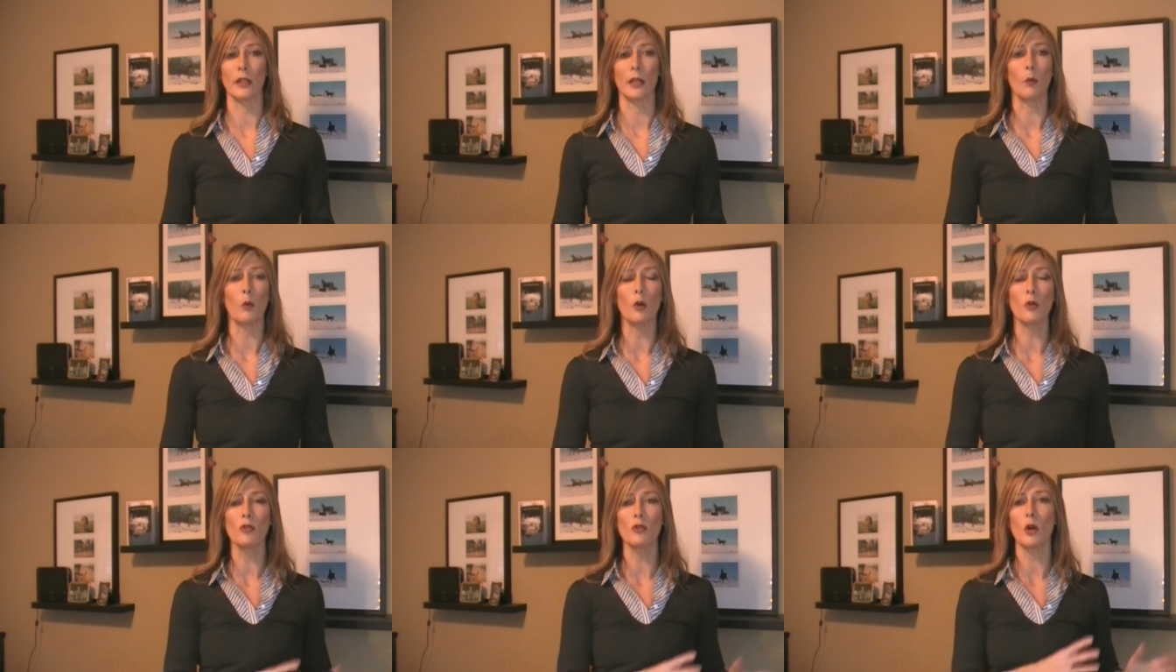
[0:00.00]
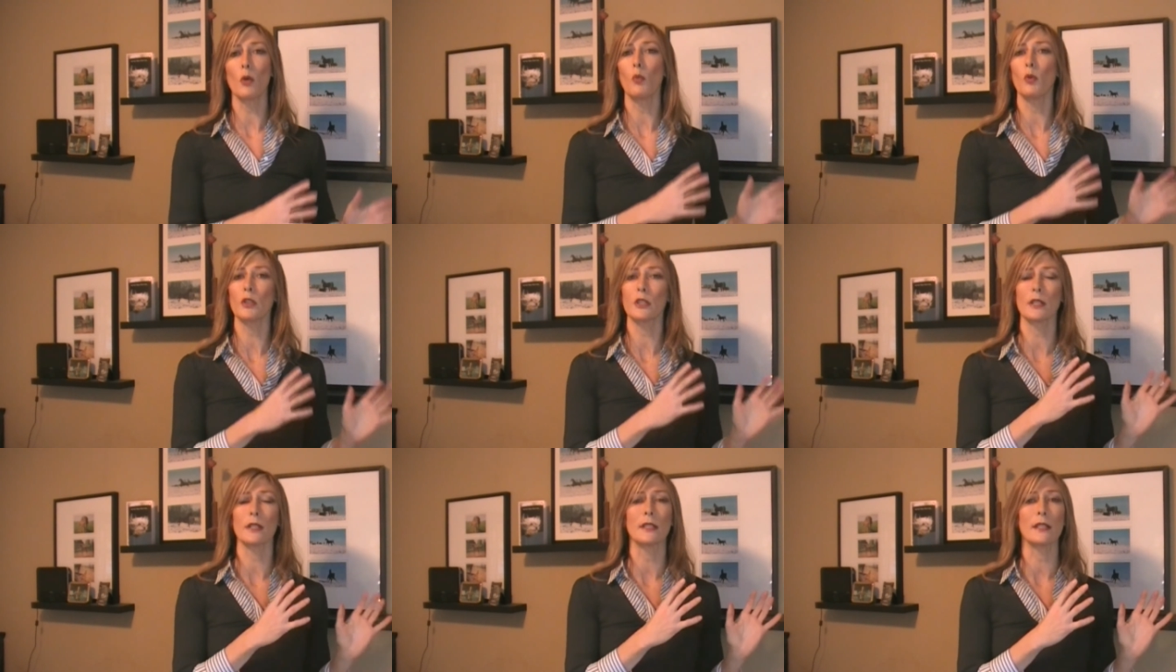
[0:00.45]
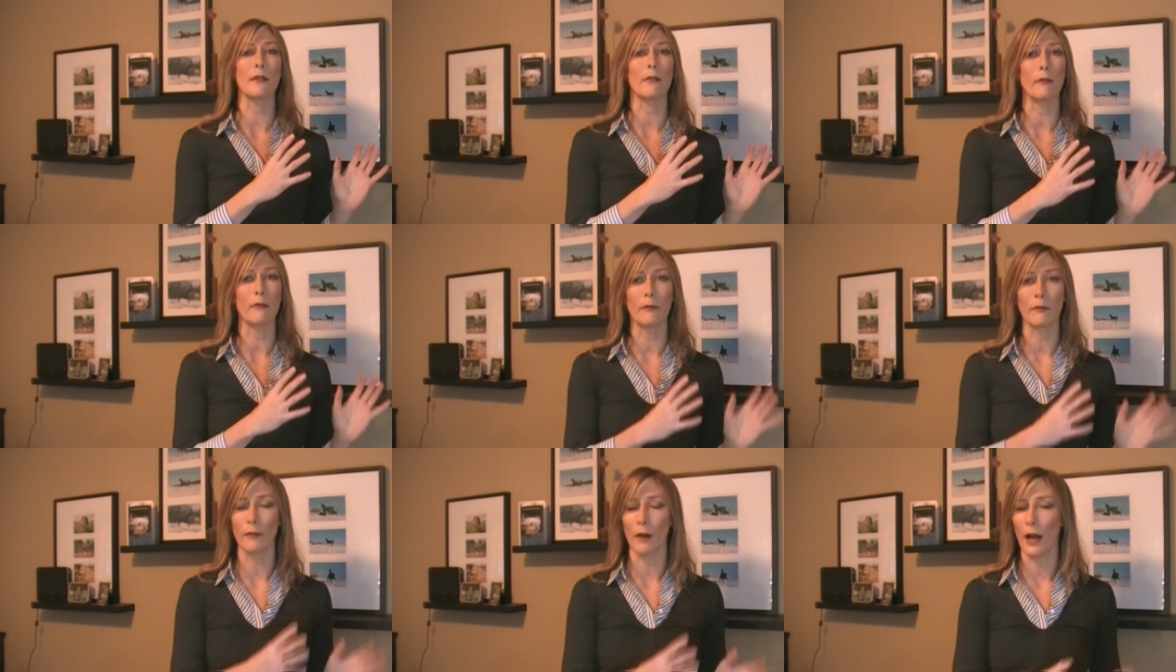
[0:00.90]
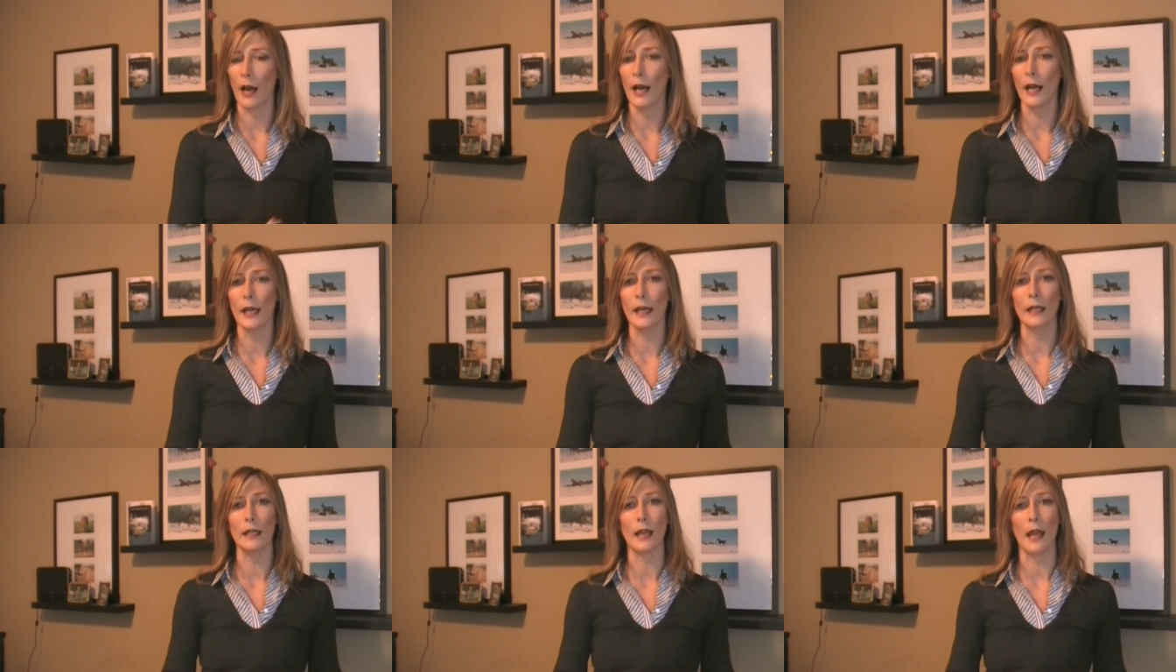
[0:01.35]
They don't want to
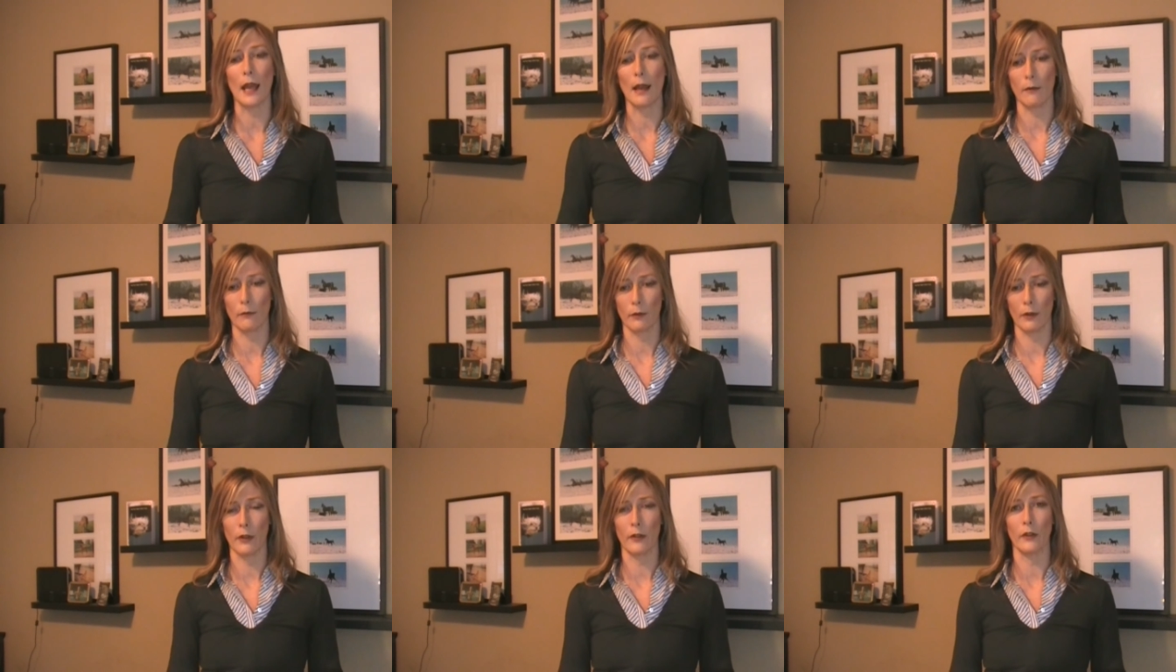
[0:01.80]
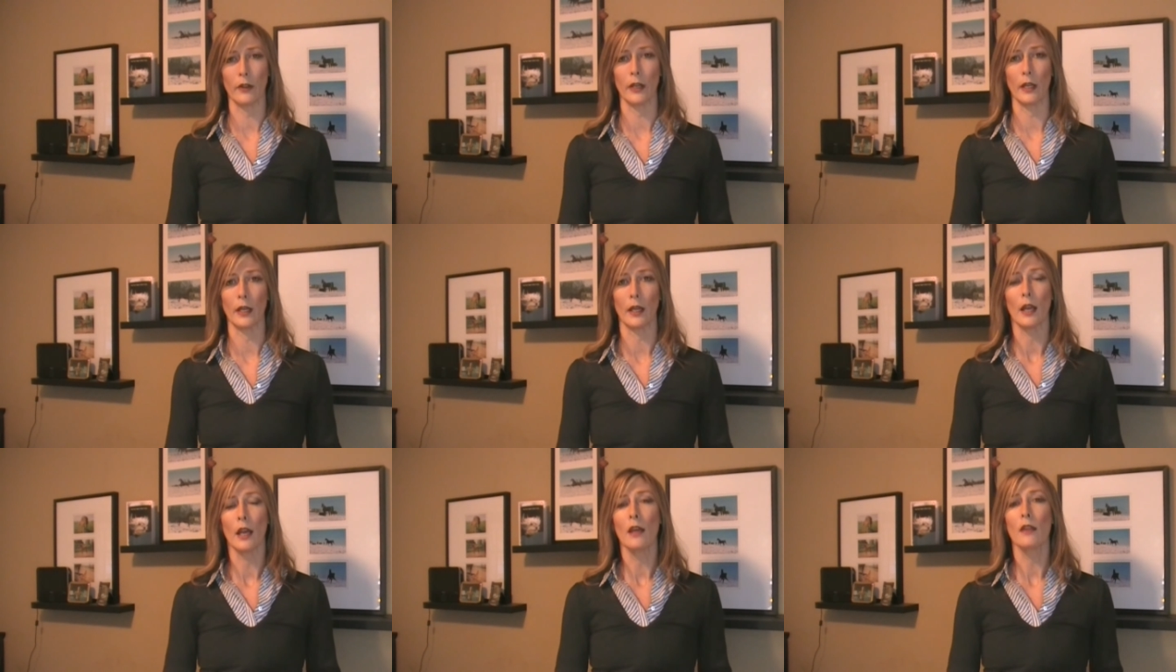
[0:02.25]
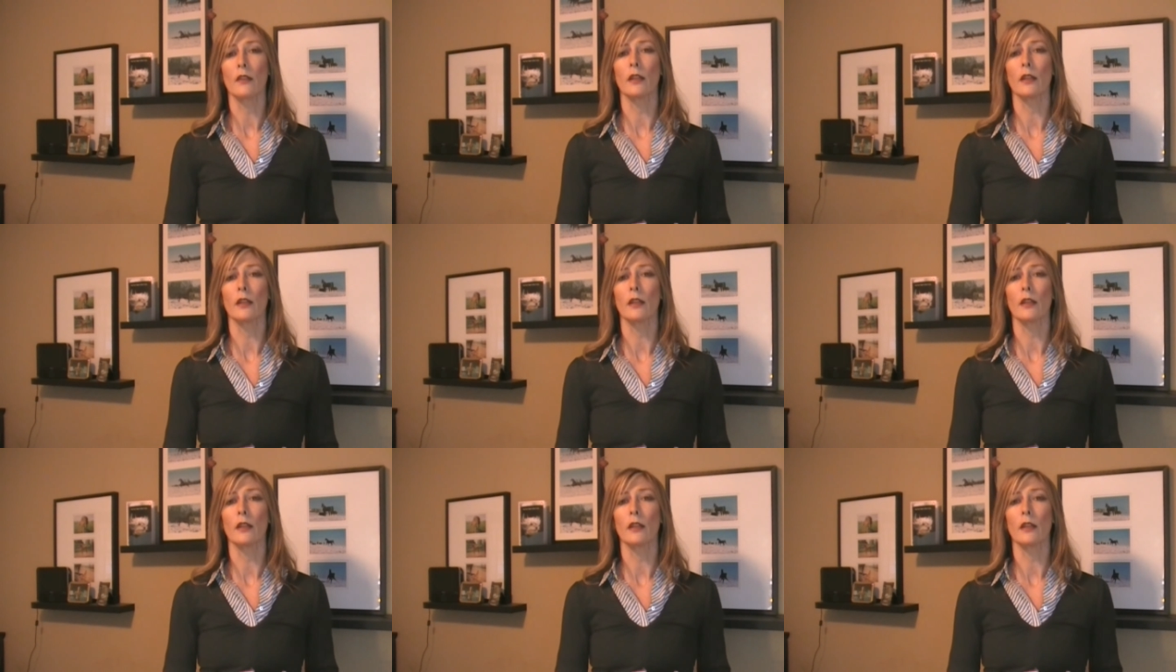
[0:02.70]
define everything.